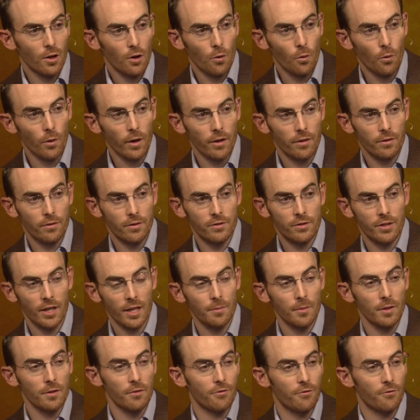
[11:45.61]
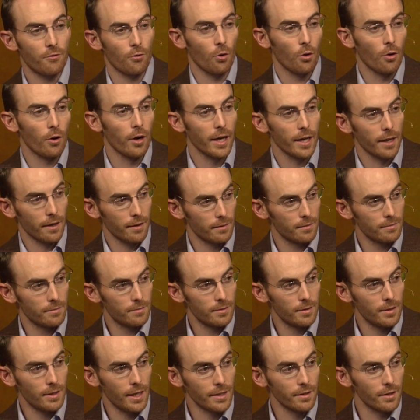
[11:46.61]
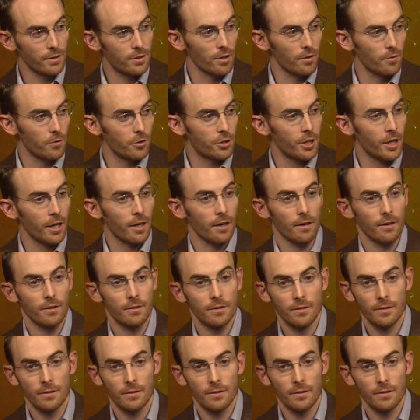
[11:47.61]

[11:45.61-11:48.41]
with Sigmund Freud in the silver chair,